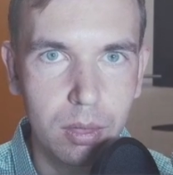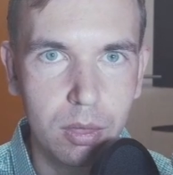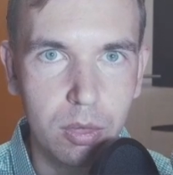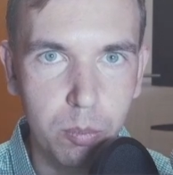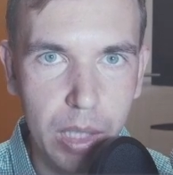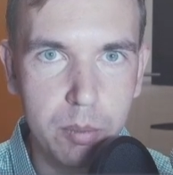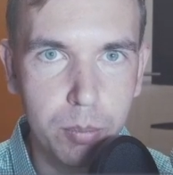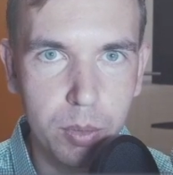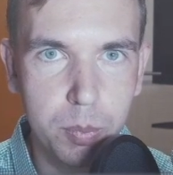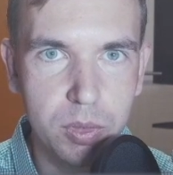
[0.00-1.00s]
The main
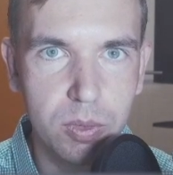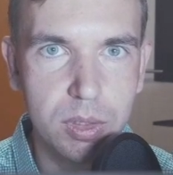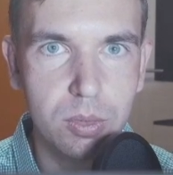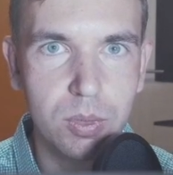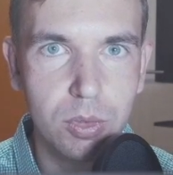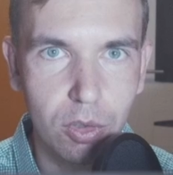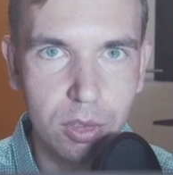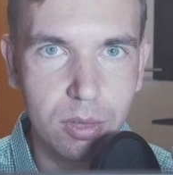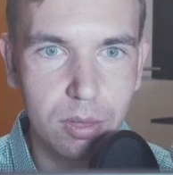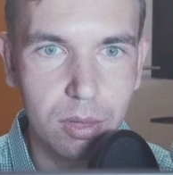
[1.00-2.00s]
purpose was to sort
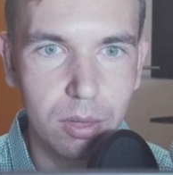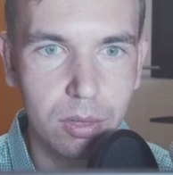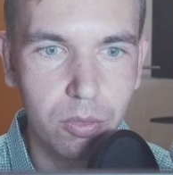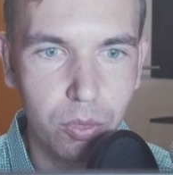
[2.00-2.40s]
the